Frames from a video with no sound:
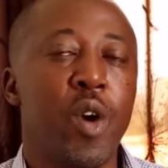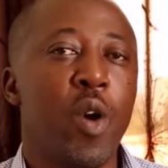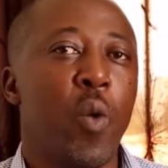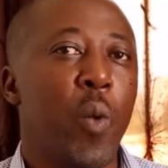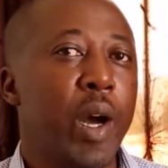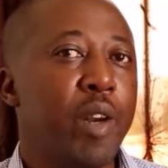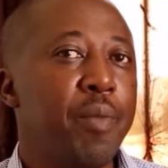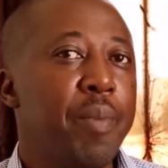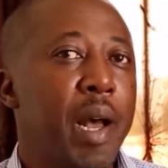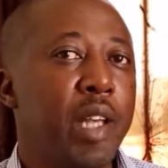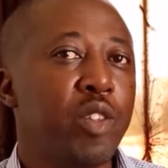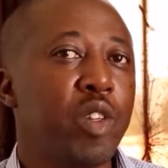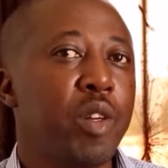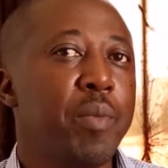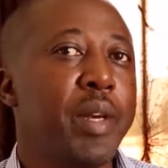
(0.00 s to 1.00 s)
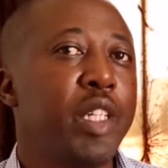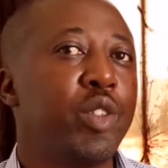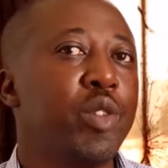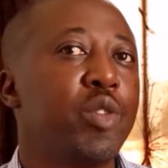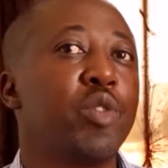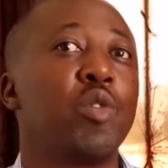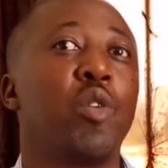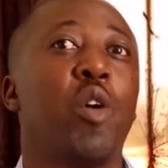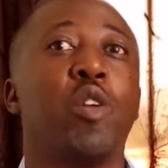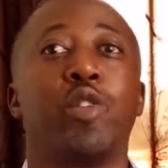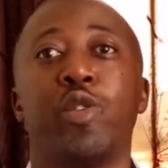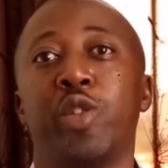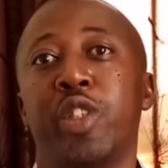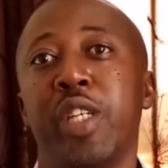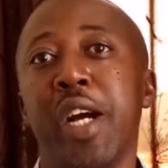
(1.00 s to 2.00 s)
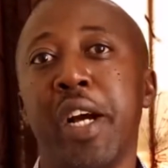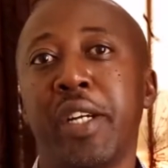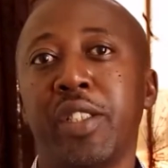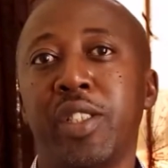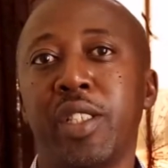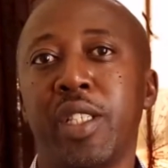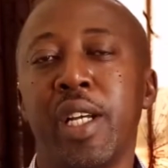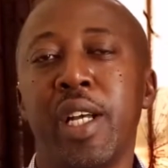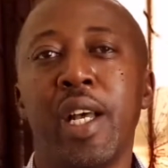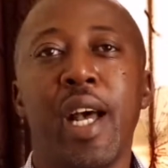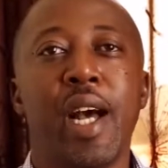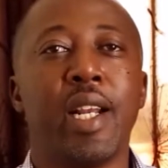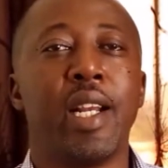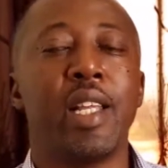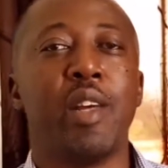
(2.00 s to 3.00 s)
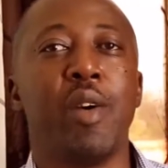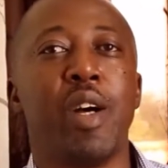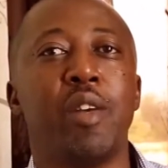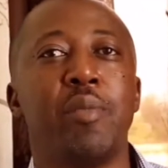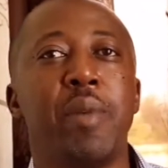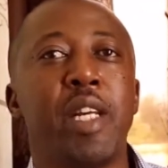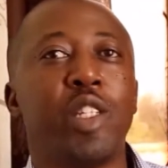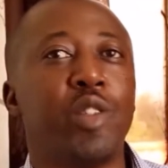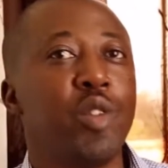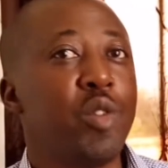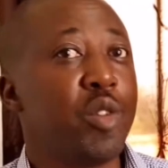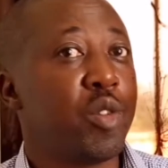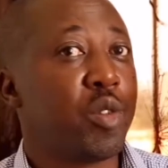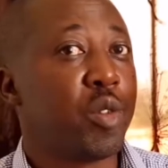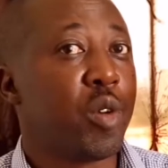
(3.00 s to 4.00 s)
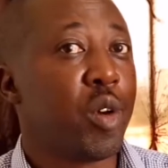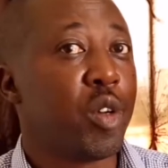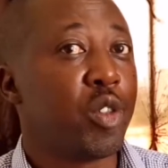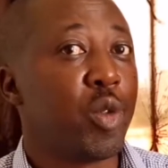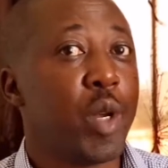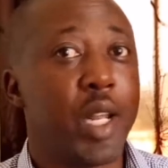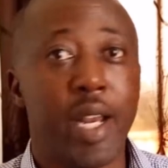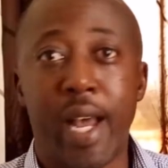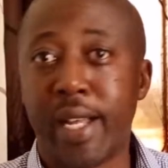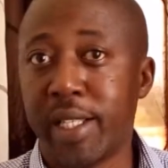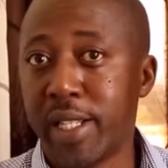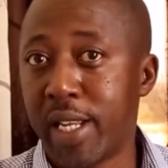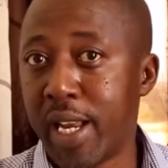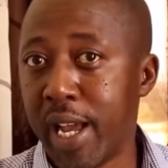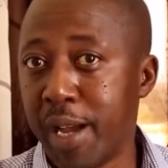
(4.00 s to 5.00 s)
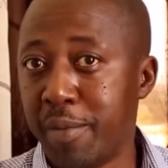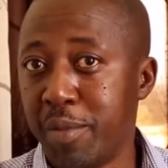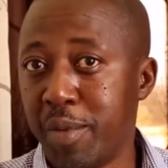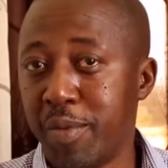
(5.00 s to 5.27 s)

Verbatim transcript: One person may choose to go to church, another one may choose to go to a nightclub.